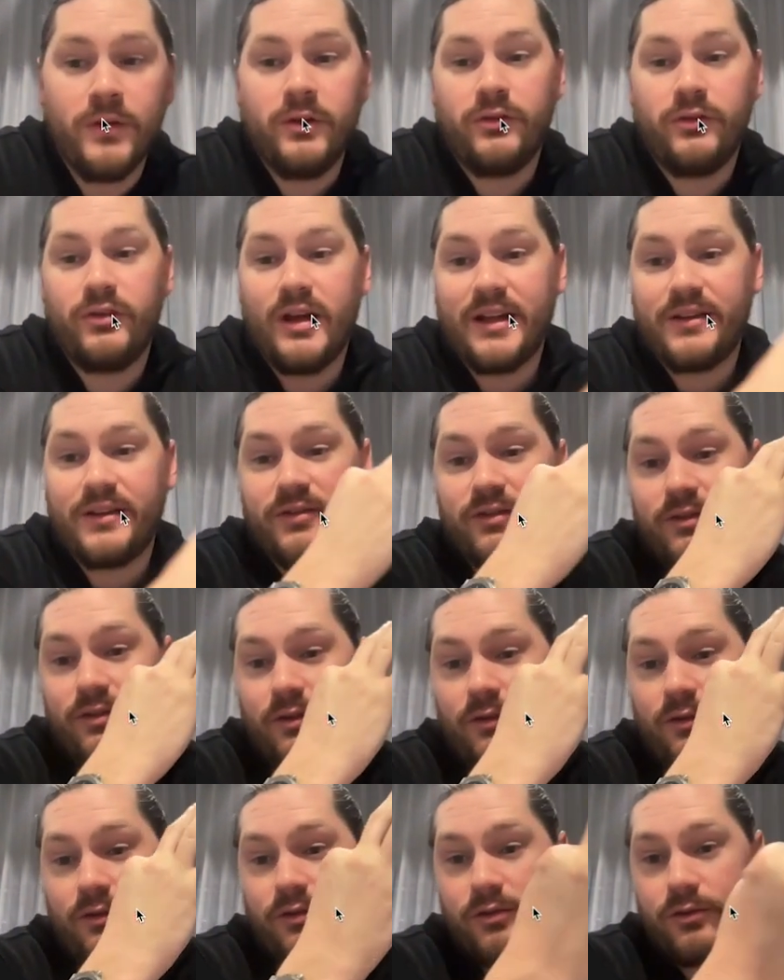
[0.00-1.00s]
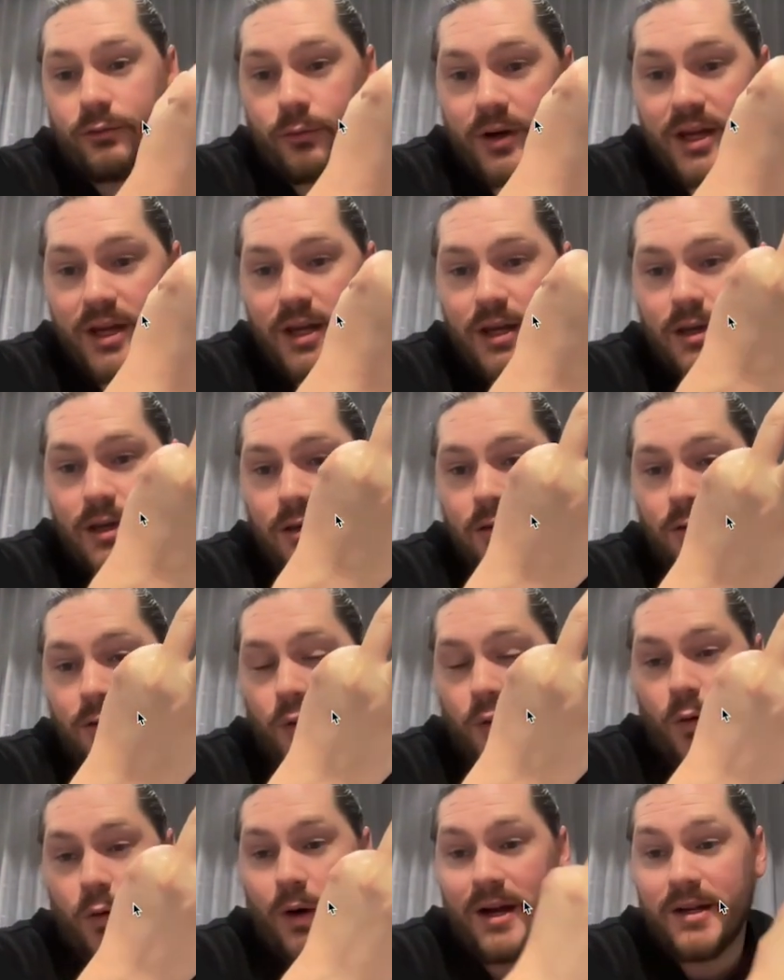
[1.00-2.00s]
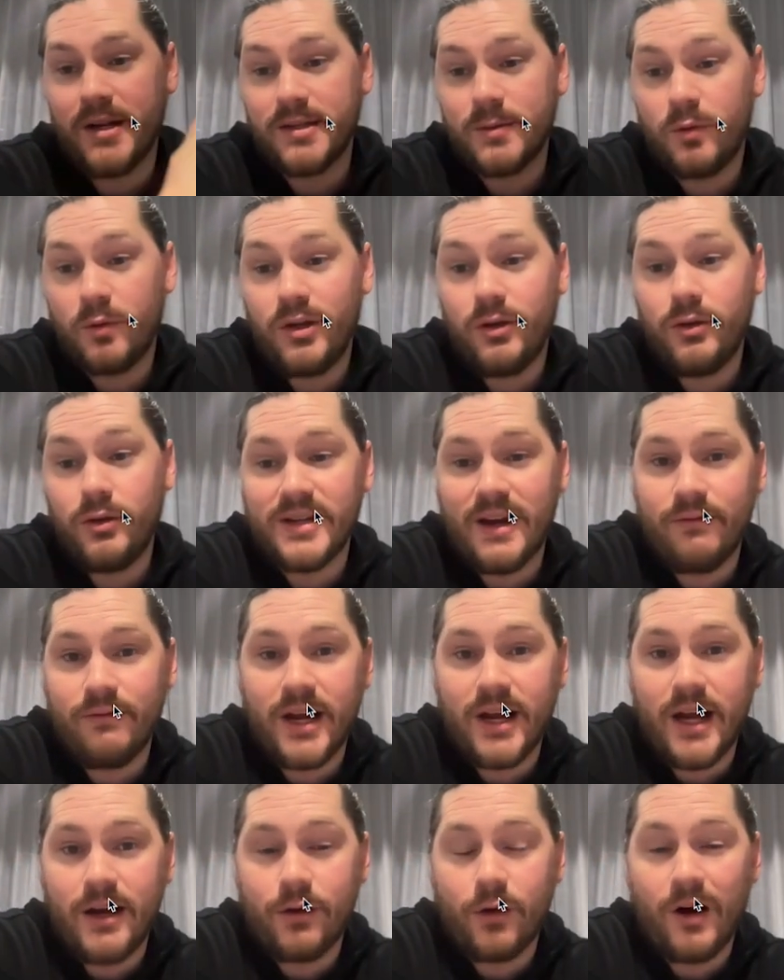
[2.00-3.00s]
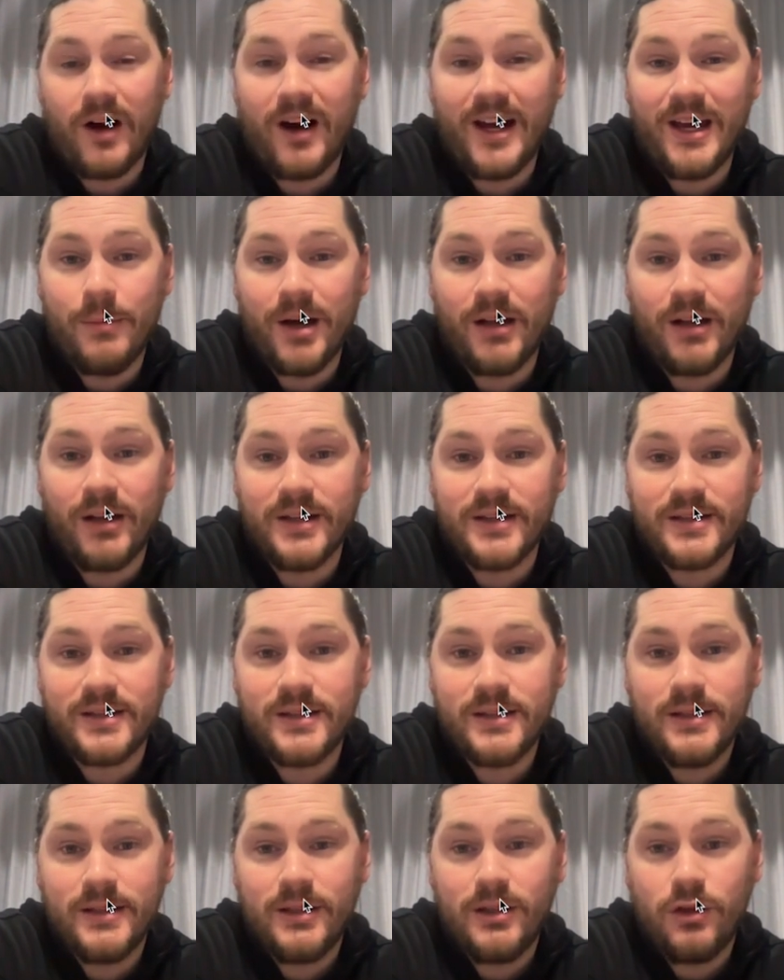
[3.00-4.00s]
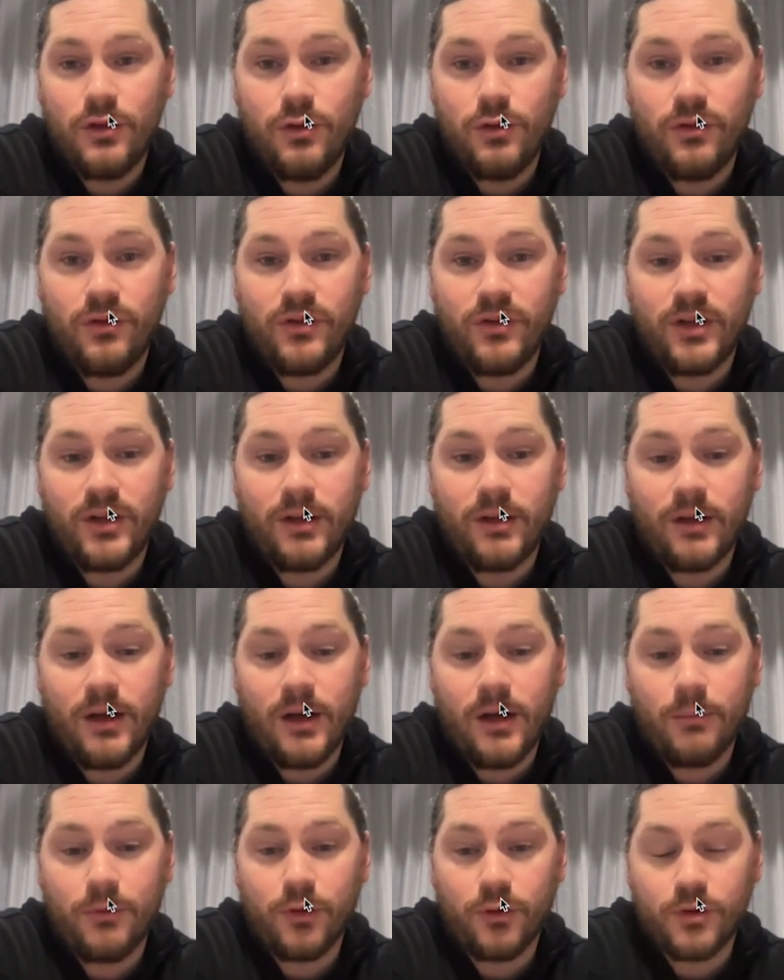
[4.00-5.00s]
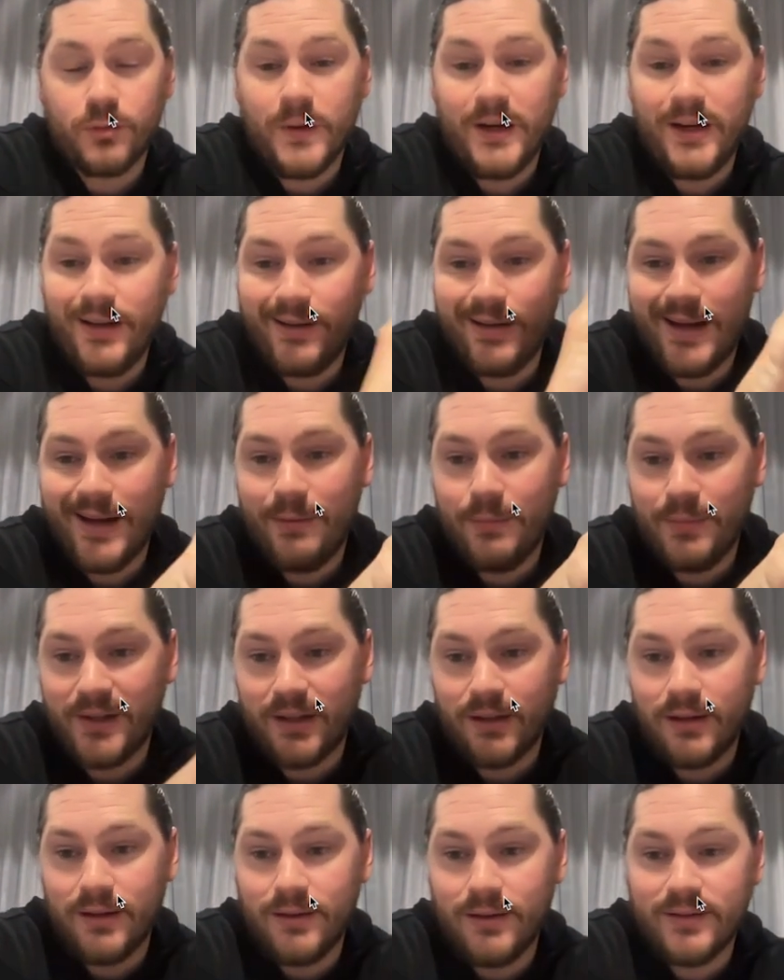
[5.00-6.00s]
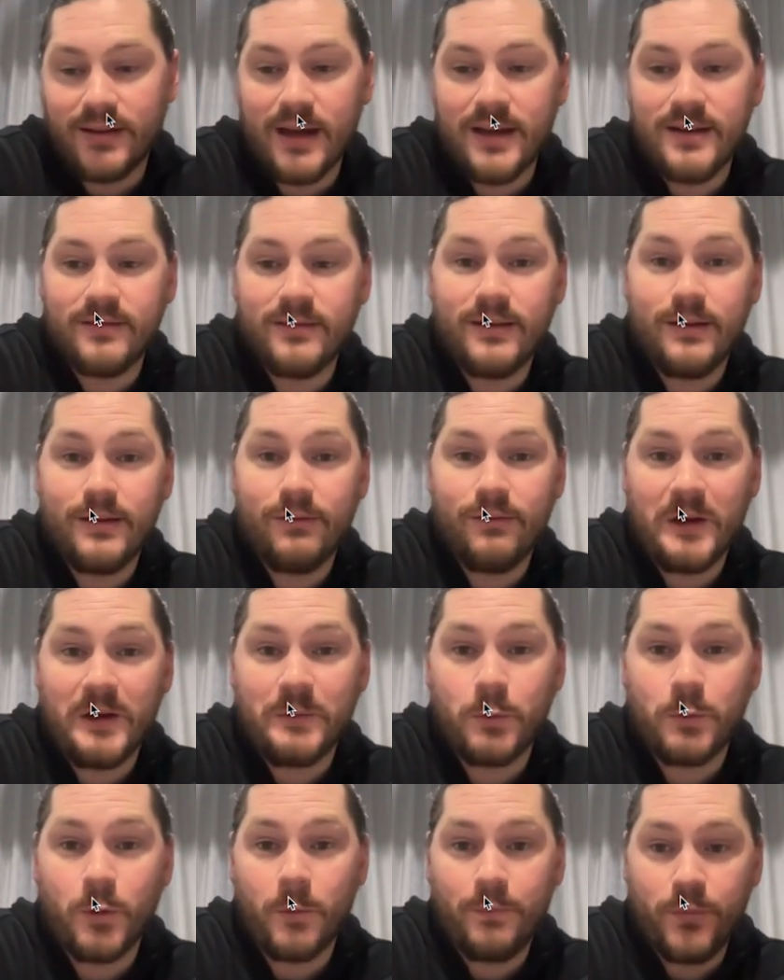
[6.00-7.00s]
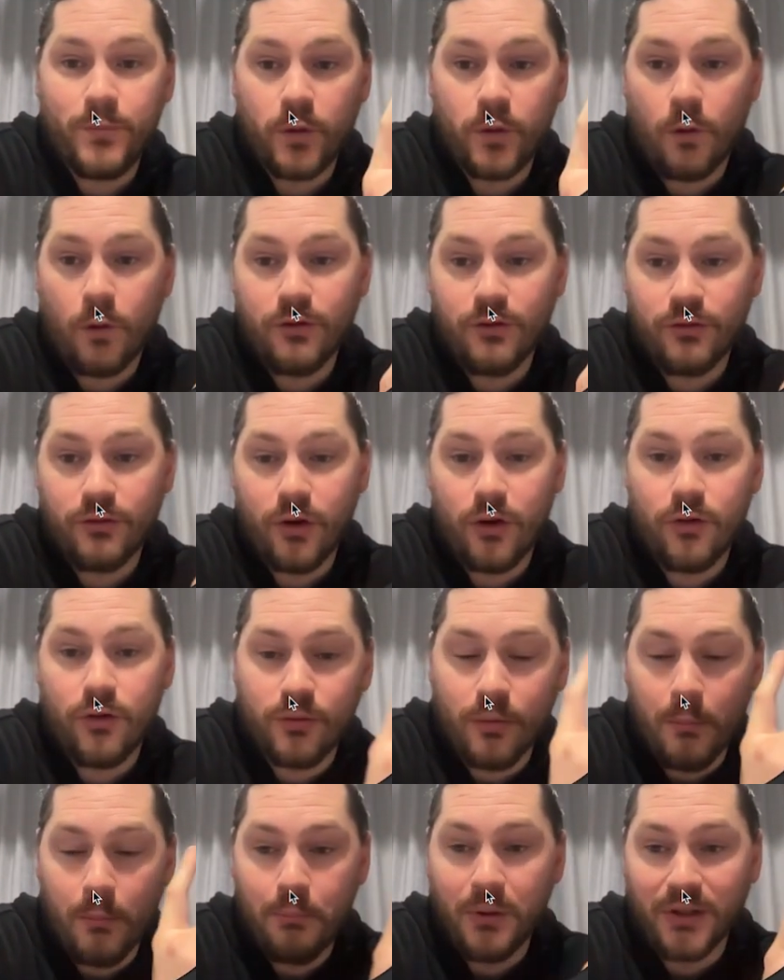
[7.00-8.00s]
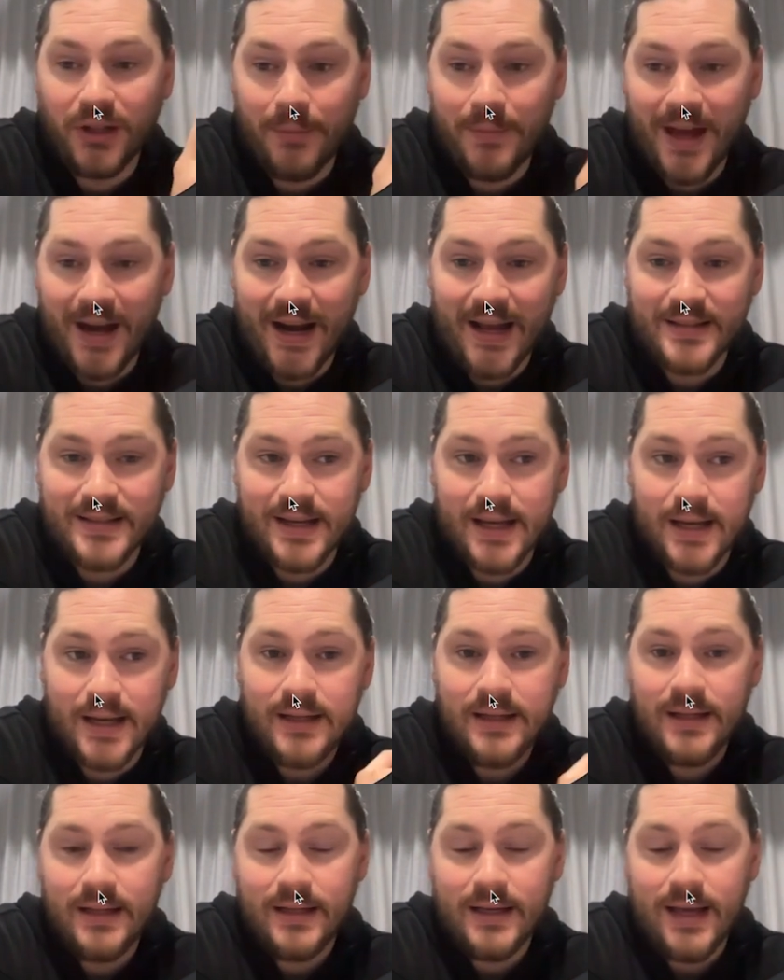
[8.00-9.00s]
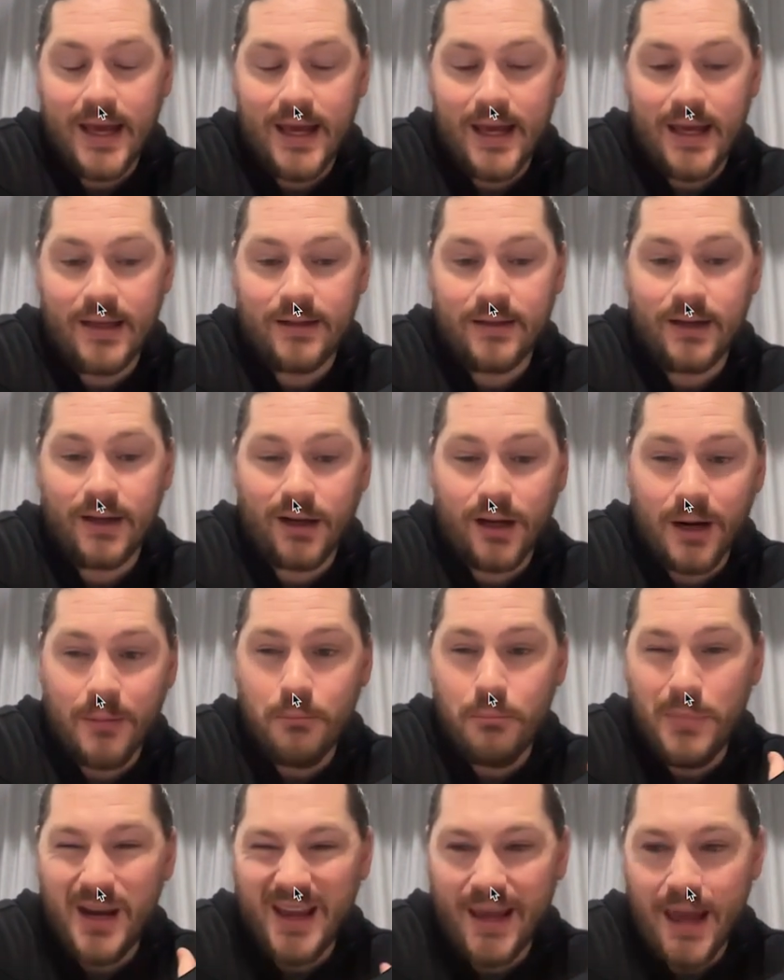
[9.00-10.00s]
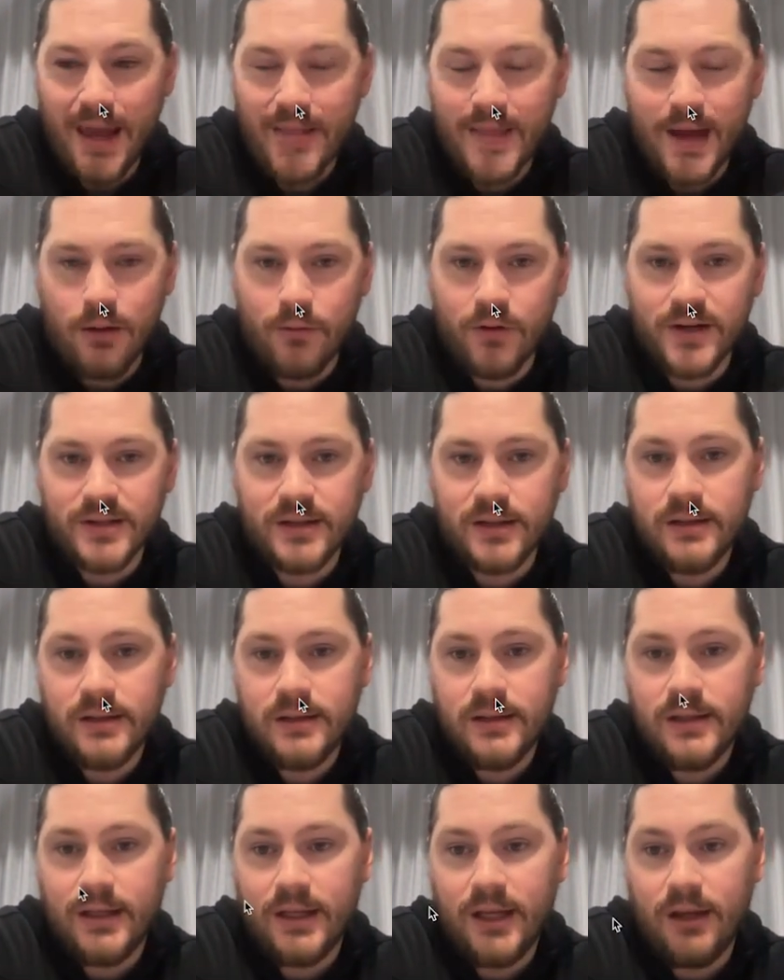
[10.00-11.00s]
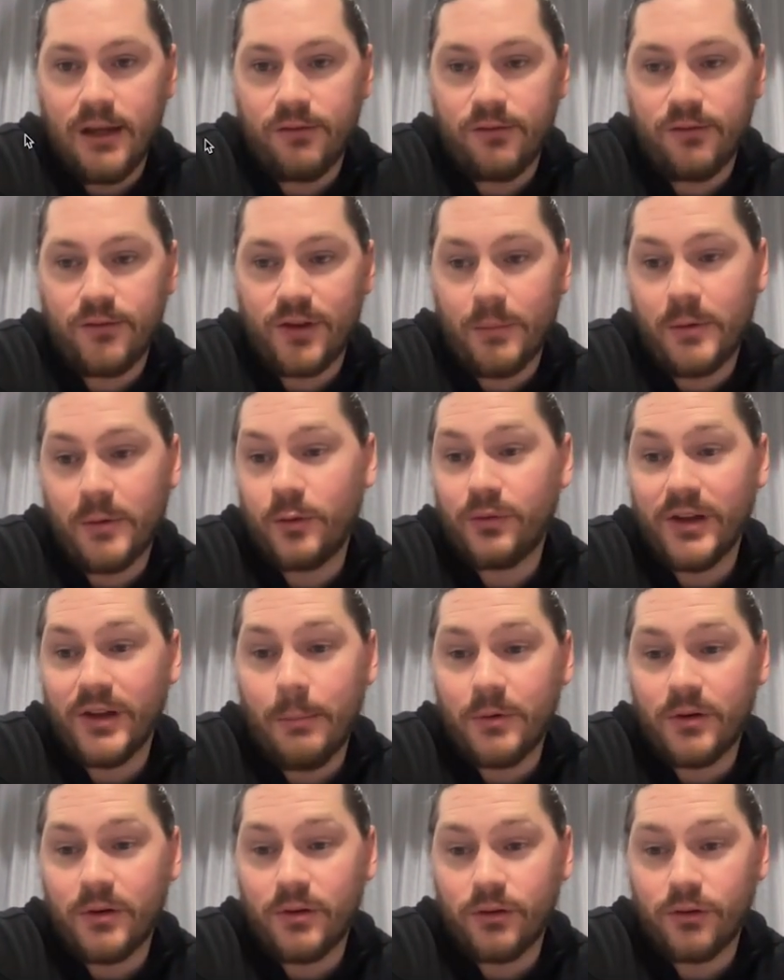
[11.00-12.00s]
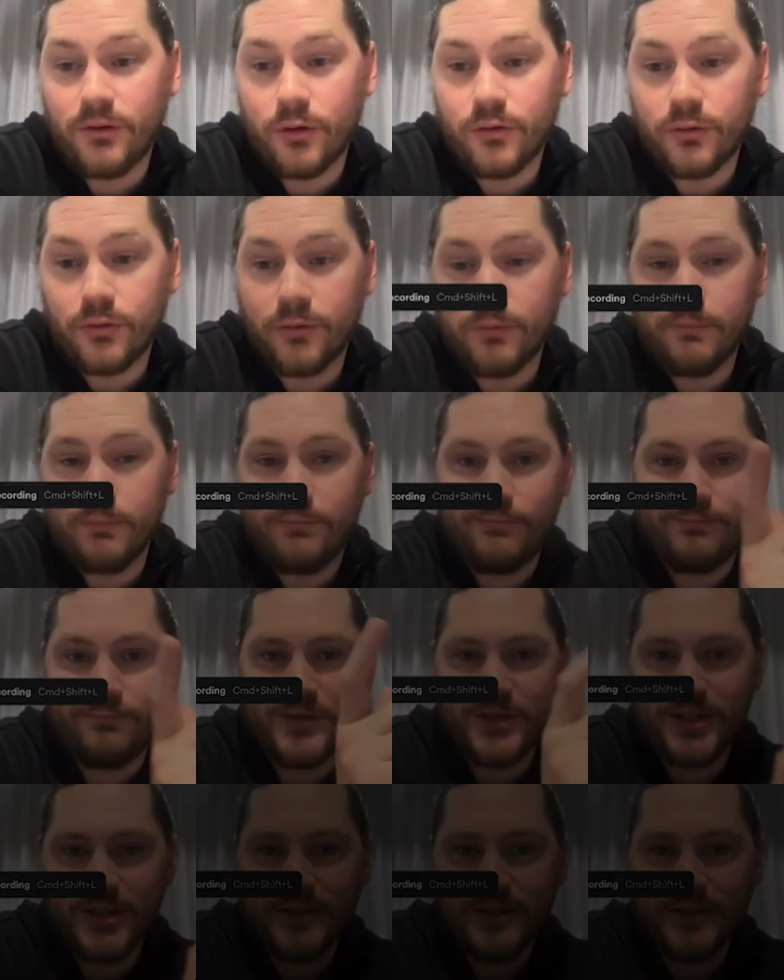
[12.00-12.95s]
So that's 3 quick ways that we use every day to grow our email list using social media, and in particular in this case Facebook. Go and use those, build up that asset, and kind of mitigate that risk if something was to happen to your socials. Cheers.